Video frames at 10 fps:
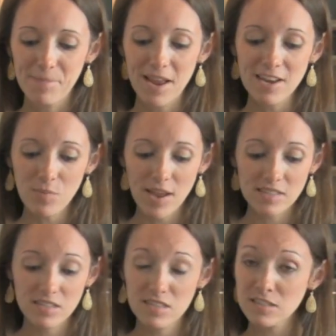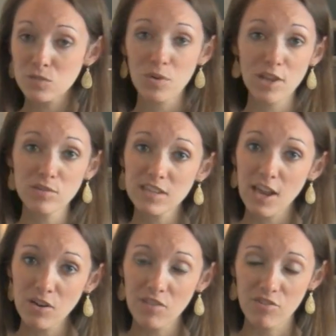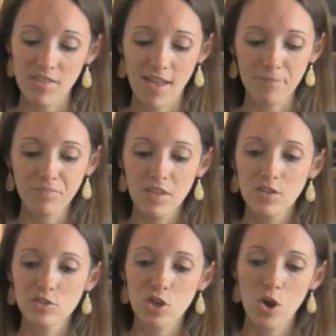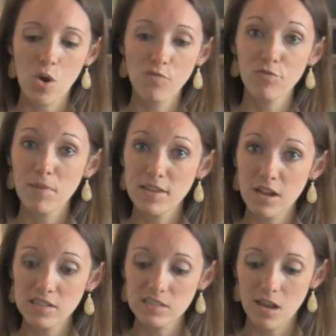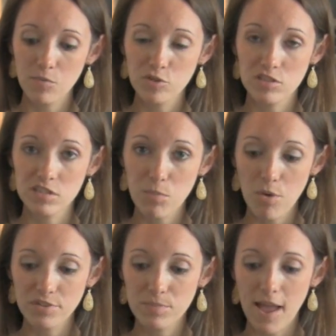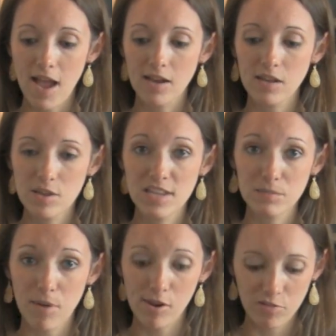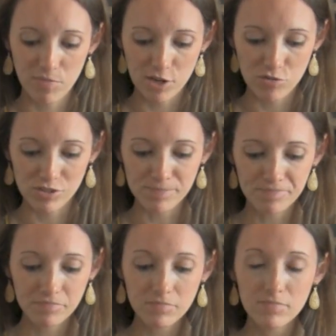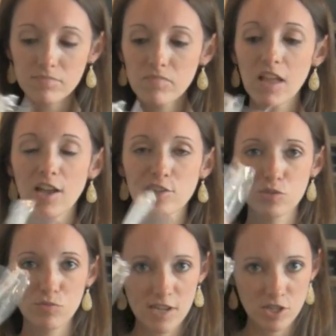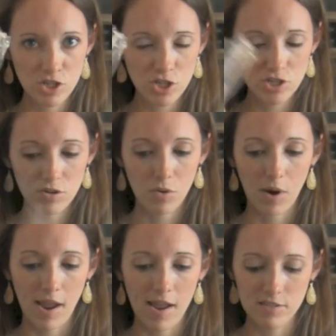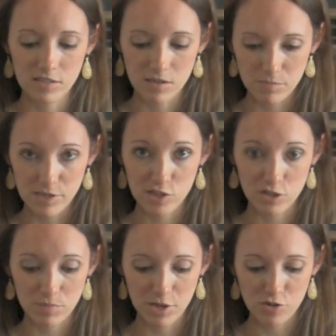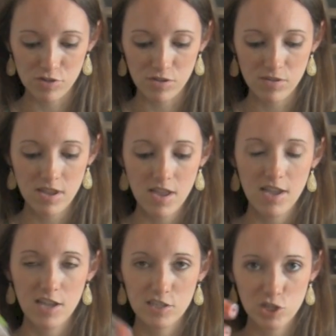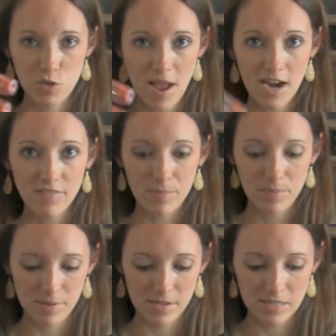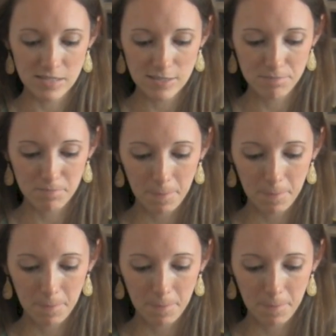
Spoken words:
But anyways, this is what I used to carry everything. So for my youngest son, which is the smallest bag, he has a bottle of Benadryl, a syringe, okay, to administer the Benadryl, his 2-pack of EpiPens,